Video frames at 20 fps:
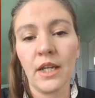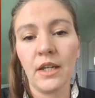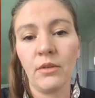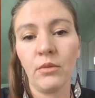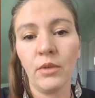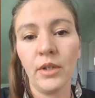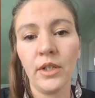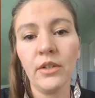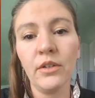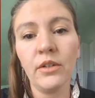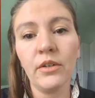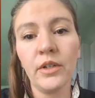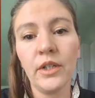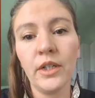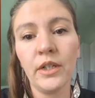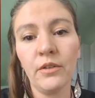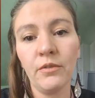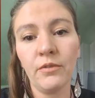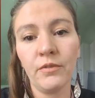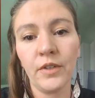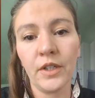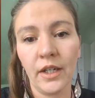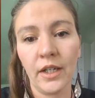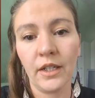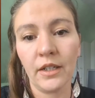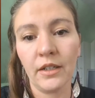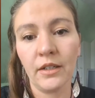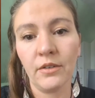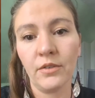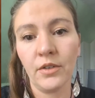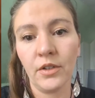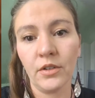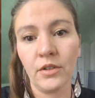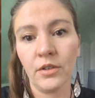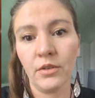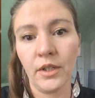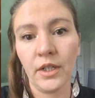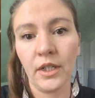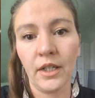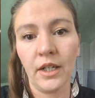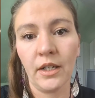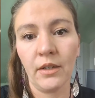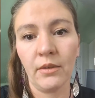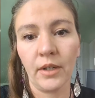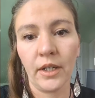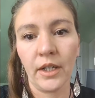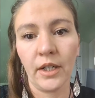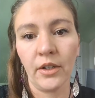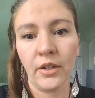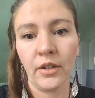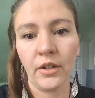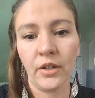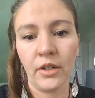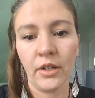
and what you're going to find if you're doing a regular